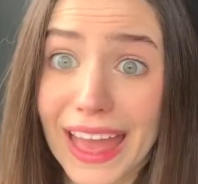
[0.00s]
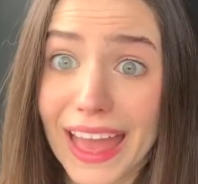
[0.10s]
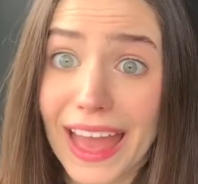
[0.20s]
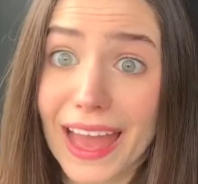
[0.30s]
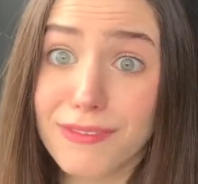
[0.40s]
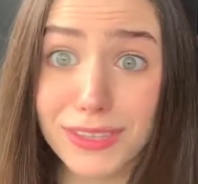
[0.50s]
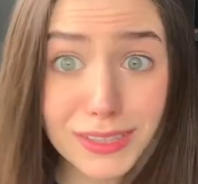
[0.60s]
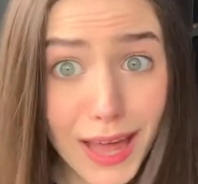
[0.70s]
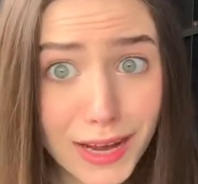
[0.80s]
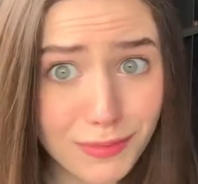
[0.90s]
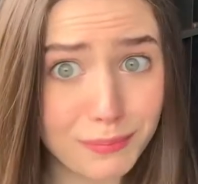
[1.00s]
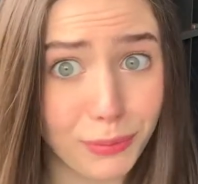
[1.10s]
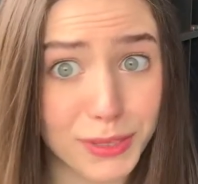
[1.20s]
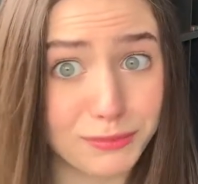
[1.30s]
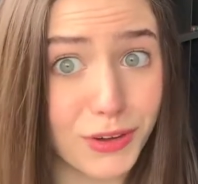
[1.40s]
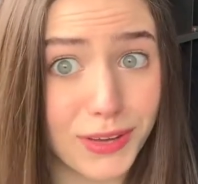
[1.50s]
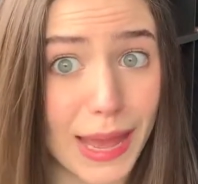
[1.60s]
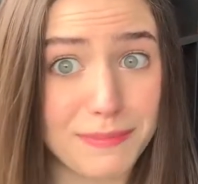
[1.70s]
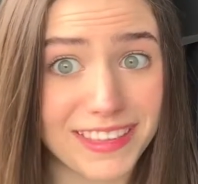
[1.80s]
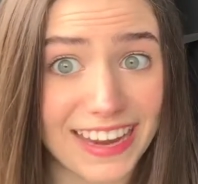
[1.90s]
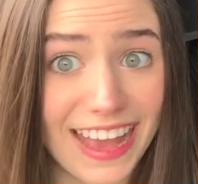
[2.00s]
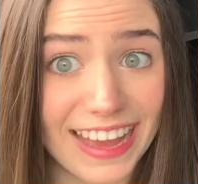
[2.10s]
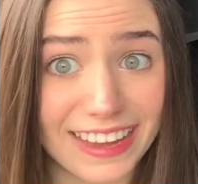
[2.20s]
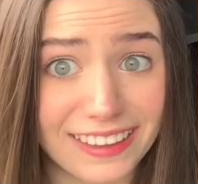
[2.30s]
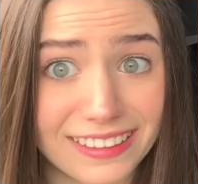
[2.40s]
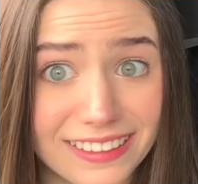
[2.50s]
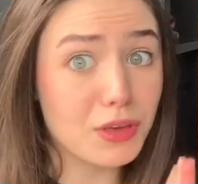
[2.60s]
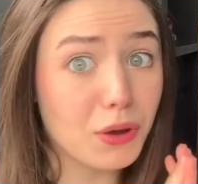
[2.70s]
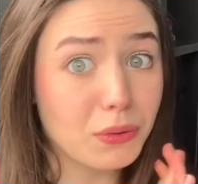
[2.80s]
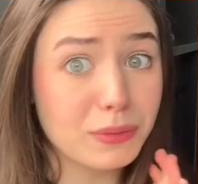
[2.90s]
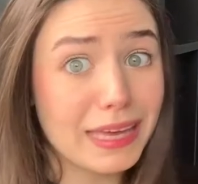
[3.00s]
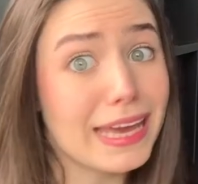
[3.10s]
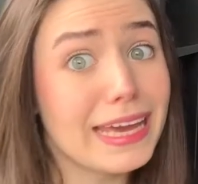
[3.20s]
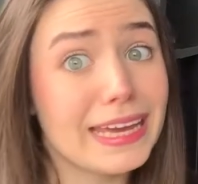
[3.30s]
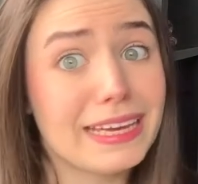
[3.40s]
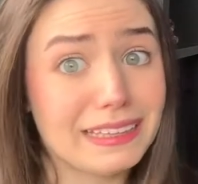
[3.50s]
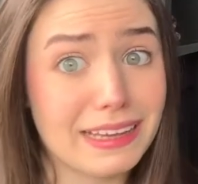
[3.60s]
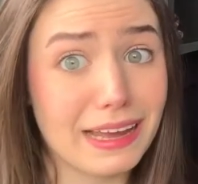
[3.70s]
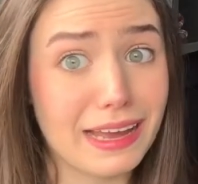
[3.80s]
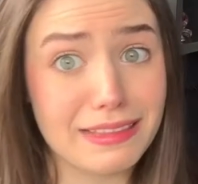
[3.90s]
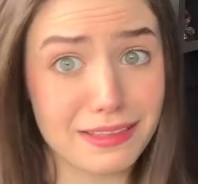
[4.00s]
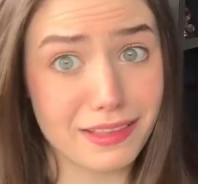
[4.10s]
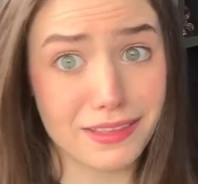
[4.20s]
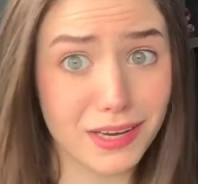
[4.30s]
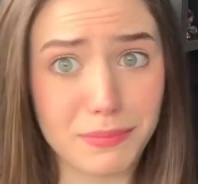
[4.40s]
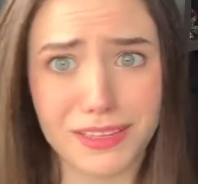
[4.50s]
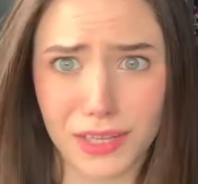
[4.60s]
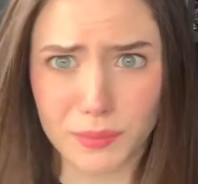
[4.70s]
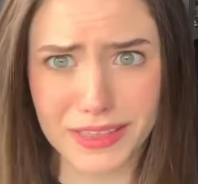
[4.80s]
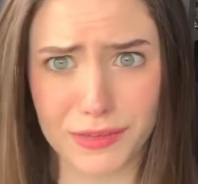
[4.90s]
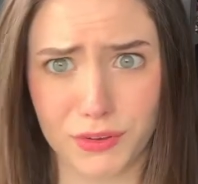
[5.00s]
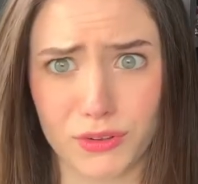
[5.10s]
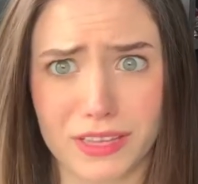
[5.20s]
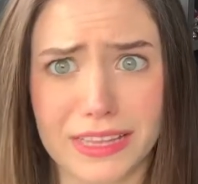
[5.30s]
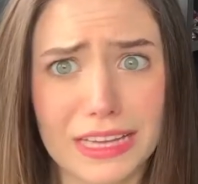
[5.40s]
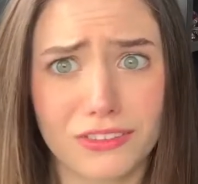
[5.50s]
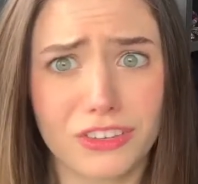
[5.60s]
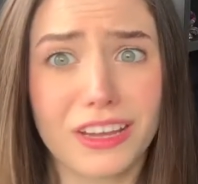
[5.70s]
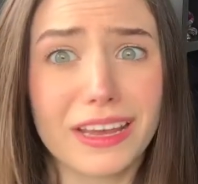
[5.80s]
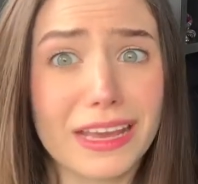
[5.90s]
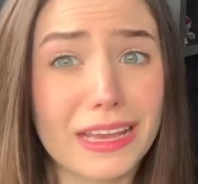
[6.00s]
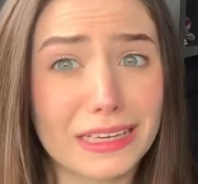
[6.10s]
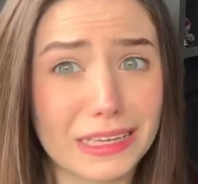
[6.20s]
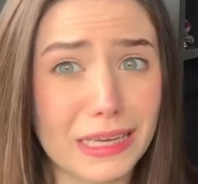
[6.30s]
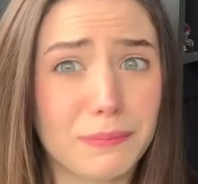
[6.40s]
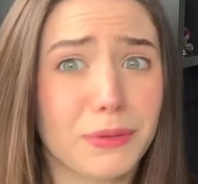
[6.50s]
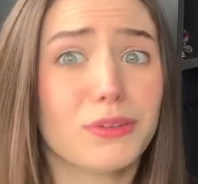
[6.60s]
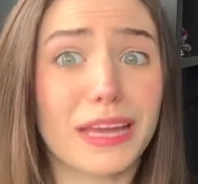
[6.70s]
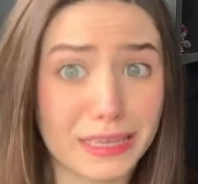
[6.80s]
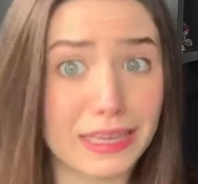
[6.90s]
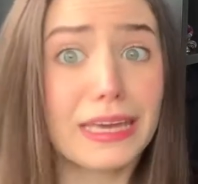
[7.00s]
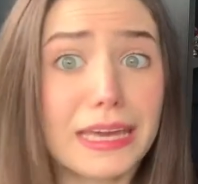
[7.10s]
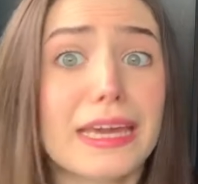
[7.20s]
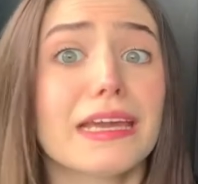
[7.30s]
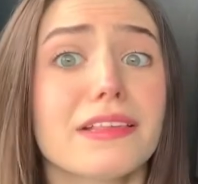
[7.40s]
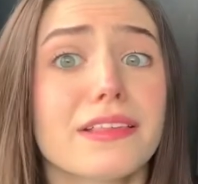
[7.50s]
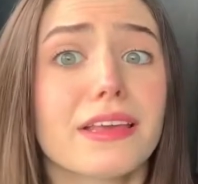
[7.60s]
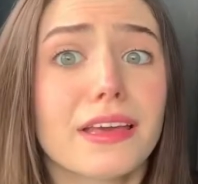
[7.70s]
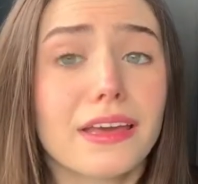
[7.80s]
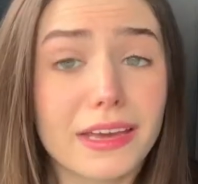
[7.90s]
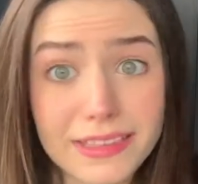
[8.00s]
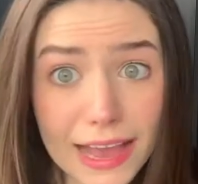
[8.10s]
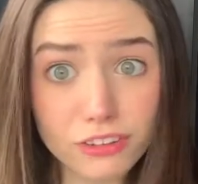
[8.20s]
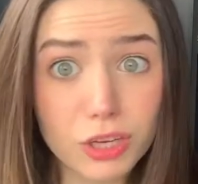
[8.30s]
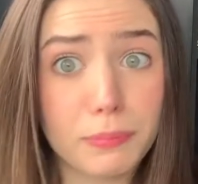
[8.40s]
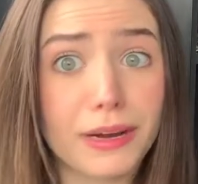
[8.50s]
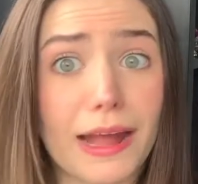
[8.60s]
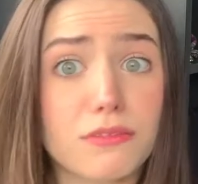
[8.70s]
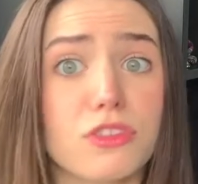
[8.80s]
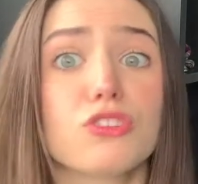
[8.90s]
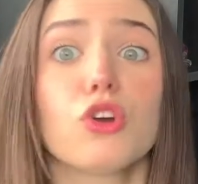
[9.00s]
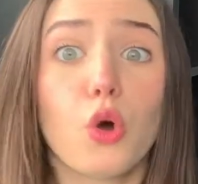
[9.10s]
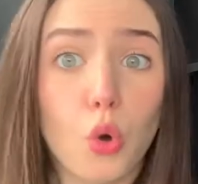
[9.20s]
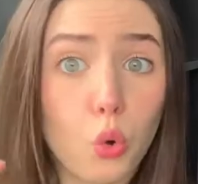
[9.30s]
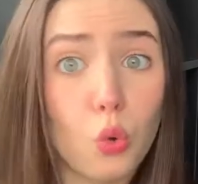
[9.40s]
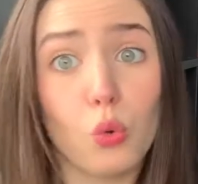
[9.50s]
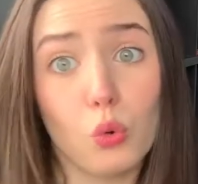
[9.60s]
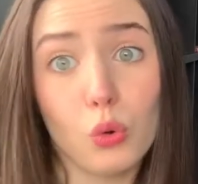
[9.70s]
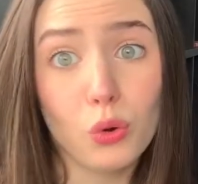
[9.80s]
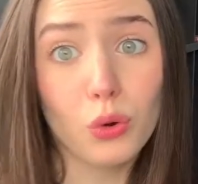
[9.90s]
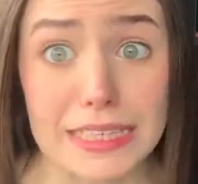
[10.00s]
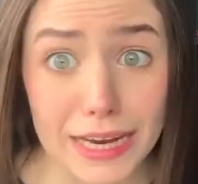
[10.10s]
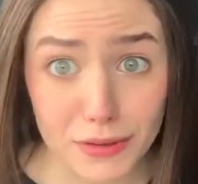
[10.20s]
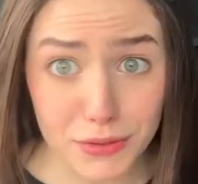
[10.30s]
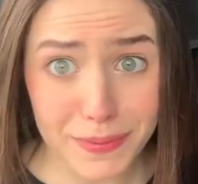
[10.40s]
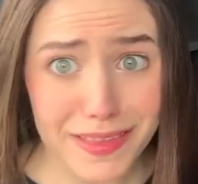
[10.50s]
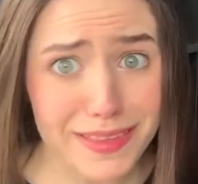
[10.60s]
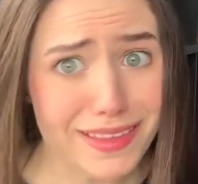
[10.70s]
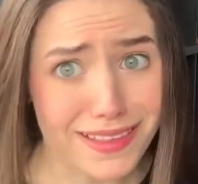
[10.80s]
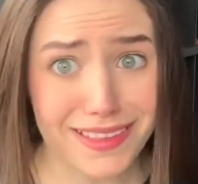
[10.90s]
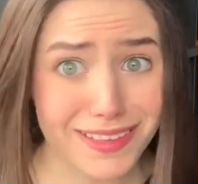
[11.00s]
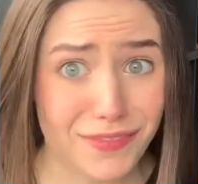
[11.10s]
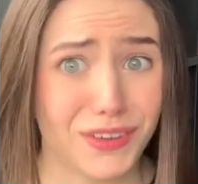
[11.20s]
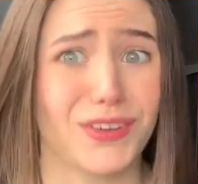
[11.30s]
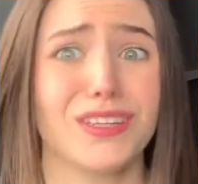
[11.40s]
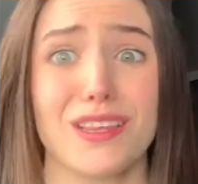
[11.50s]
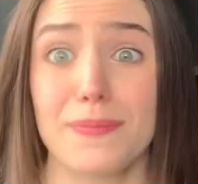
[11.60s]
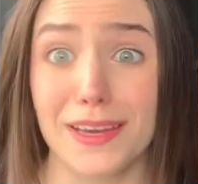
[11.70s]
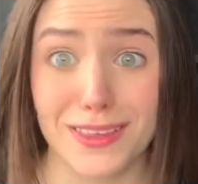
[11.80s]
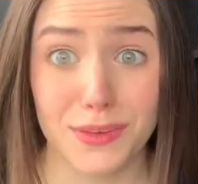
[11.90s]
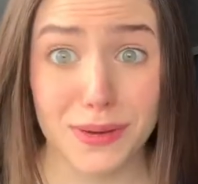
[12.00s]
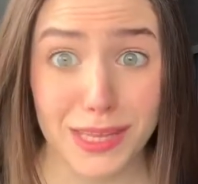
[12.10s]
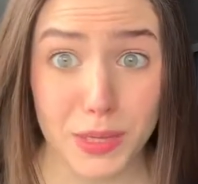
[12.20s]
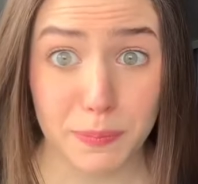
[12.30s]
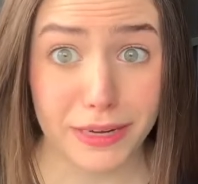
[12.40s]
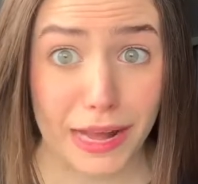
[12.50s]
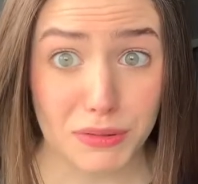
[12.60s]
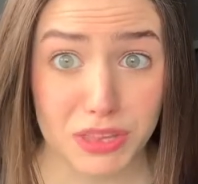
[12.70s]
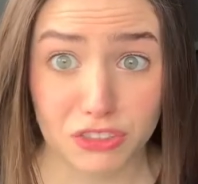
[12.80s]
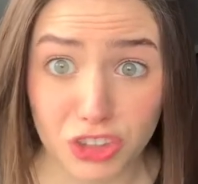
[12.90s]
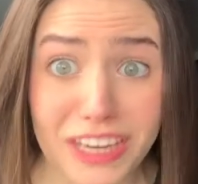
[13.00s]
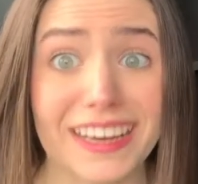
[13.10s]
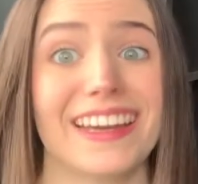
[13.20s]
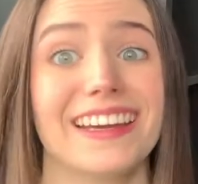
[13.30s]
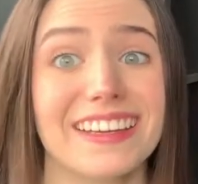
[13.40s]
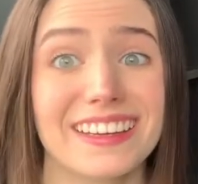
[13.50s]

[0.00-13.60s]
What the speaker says: have a lot of important vocab today. So he, and this is going to be a little bit difficult to teach in Hebrew, like he is actually pronounced hu. Now the reason this is difficult is because the way that you pronounce she